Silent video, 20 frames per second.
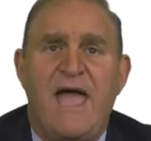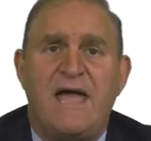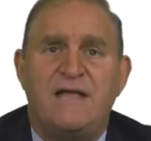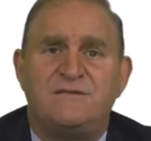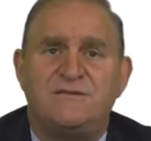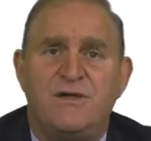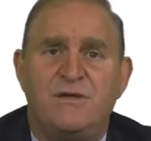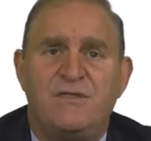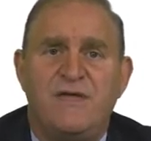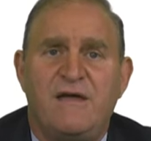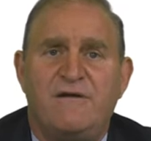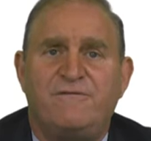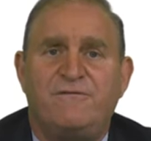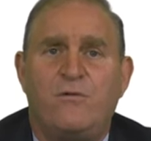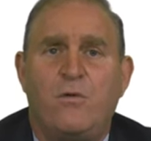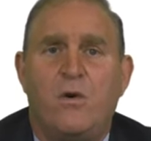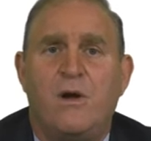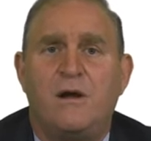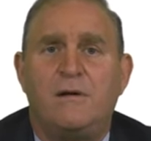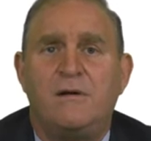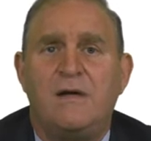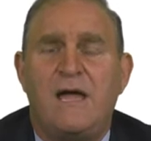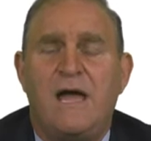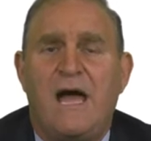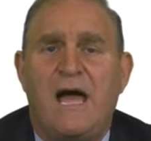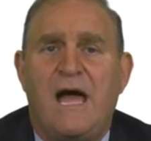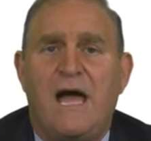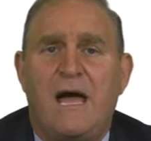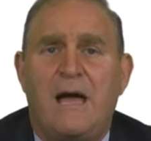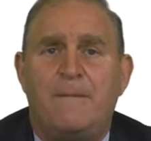And so, therefore,
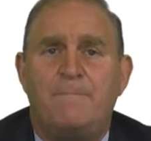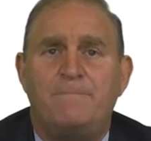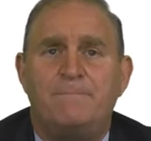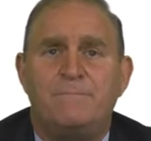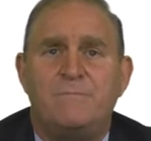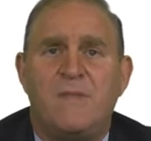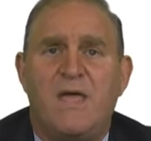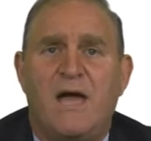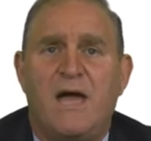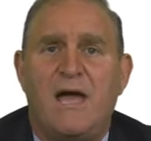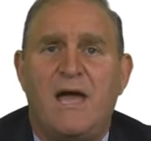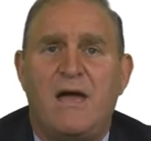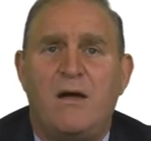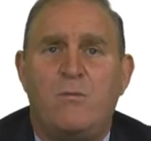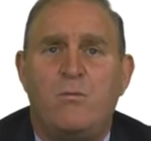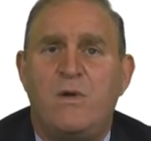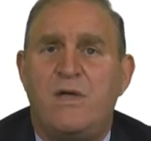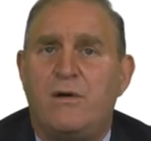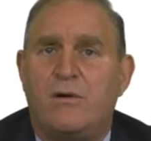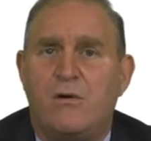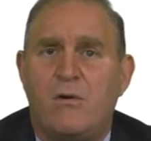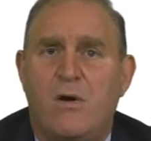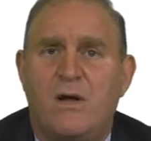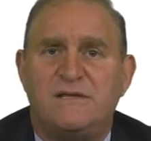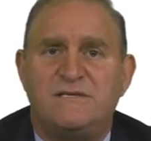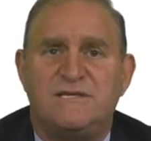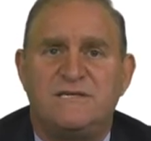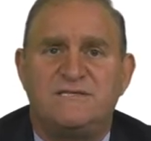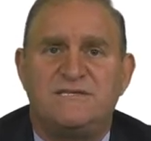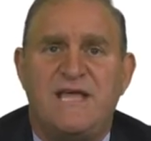um, uh, we are
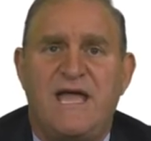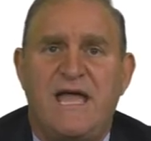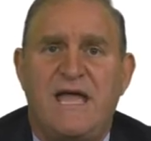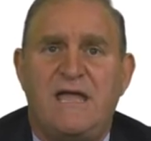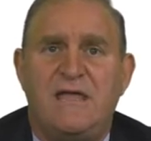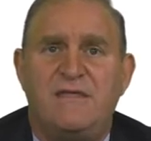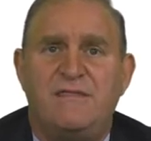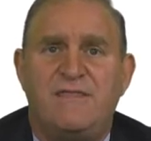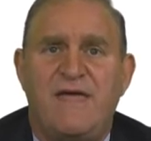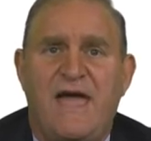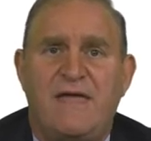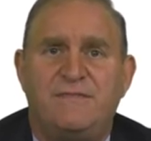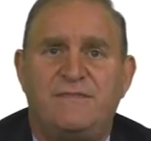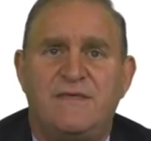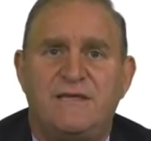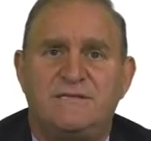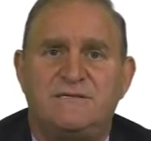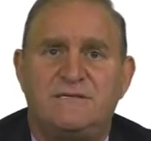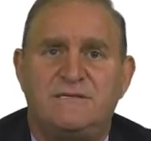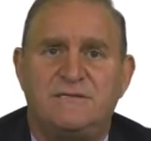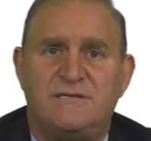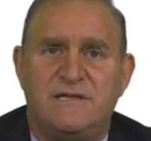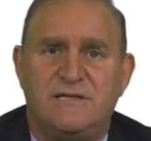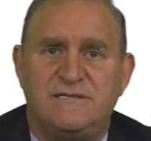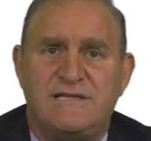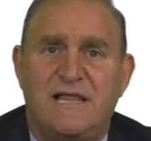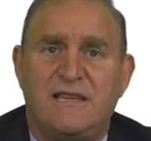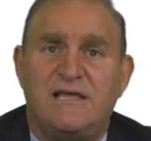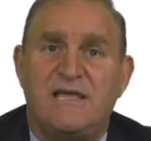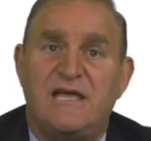going to say that this the
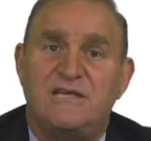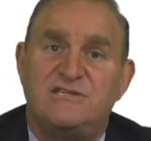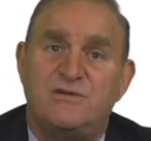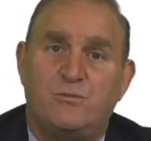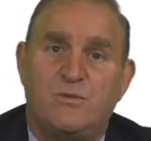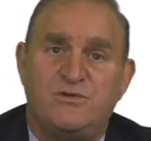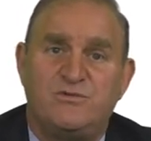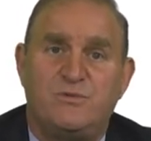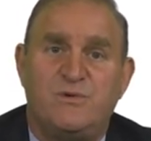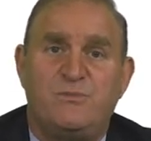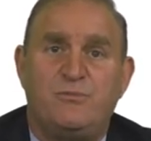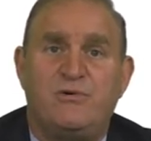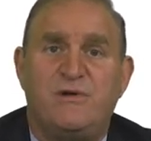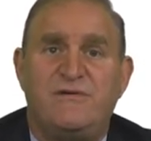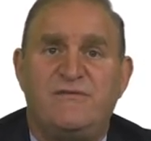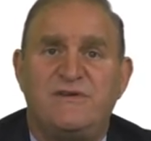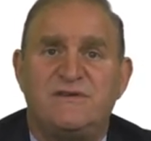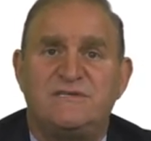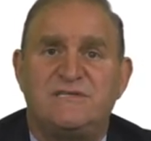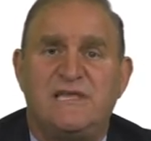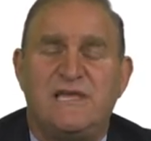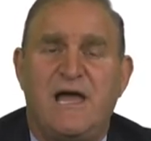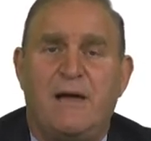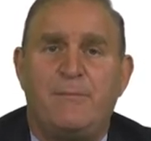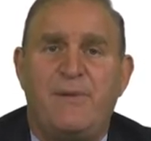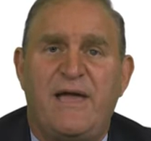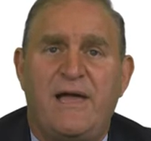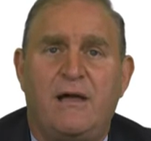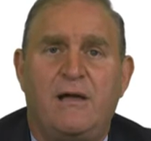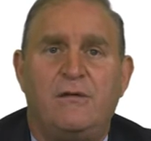delegation, which we previously
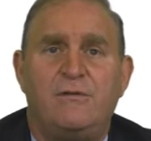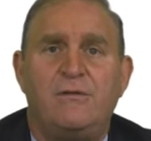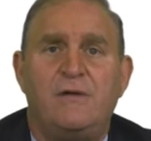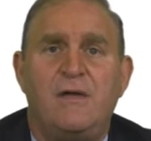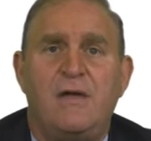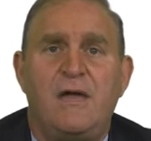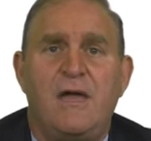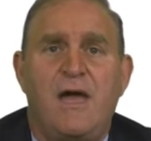upheld